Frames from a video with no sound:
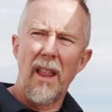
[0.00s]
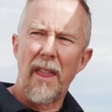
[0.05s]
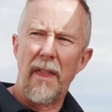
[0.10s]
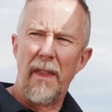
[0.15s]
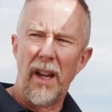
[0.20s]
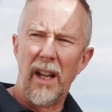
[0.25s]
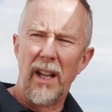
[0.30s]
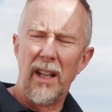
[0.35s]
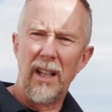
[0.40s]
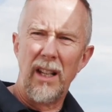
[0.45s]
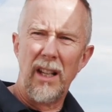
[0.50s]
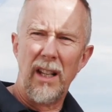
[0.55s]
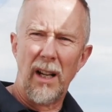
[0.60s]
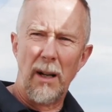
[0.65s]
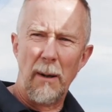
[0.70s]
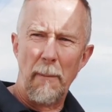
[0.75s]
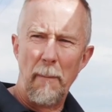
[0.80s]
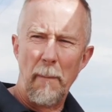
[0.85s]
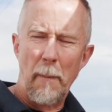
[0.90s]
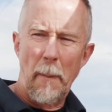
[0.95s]

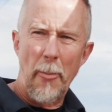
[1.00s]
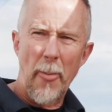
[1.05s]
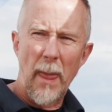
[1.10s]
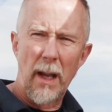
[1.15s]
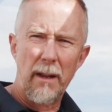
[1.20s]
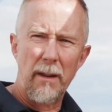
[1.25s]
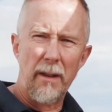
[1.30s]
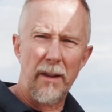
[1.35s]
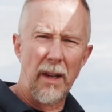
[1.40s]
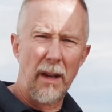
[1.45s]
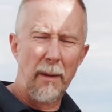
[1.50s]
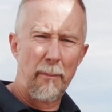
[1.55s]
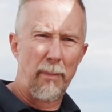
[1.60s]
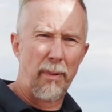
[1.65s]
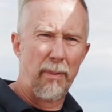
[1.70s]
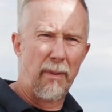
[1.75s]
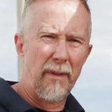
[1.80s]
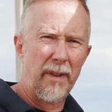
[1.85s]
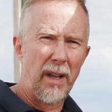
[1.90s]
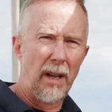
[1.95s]
their
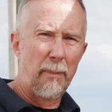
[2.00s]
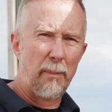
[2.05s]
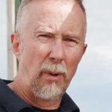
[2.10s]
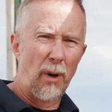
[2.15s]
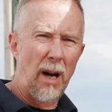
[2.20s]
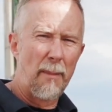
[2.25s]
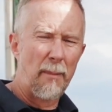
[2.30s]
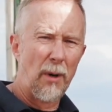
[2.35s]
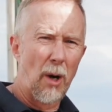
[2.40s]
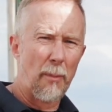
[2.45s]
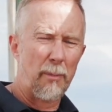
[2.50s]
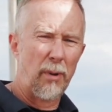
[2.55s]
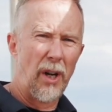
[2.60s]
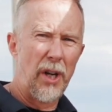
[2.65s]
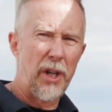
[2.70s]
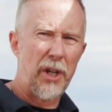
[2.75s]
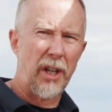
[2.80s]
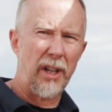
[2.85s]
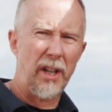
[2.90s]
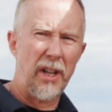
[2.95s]
primary
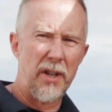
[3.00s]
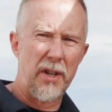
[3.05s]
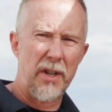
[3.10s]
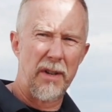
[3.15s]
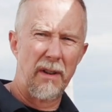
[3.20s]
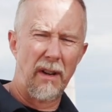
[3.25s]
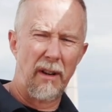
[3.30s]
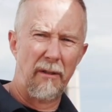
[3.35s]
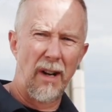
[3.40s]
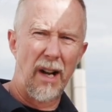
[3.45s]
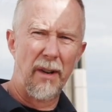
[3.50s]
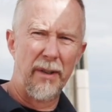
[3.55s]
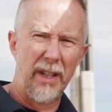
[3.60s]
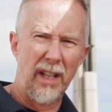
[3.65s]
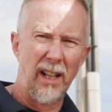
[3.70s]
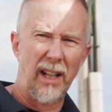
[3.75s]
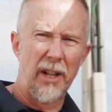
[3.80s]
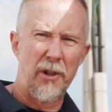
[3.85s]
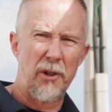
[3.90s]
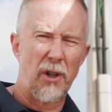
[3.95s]
operation is around the
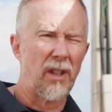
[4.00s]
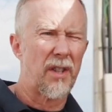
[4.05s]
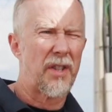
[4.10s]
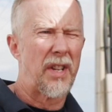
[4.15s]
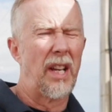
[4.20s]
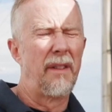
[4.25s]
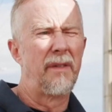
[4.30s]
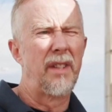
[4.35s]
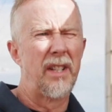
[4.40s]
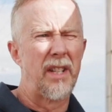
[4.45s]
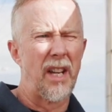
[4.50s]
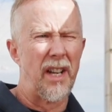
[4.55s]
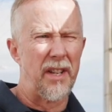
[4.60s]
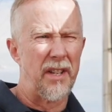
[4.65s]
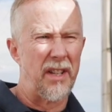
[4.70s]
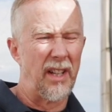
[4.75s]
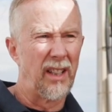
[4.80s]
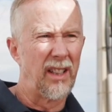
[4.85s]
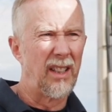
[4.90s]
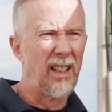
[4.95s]
electrical safety
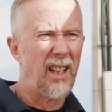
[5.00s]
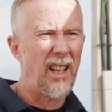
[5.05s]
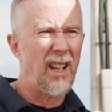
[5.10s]
testing.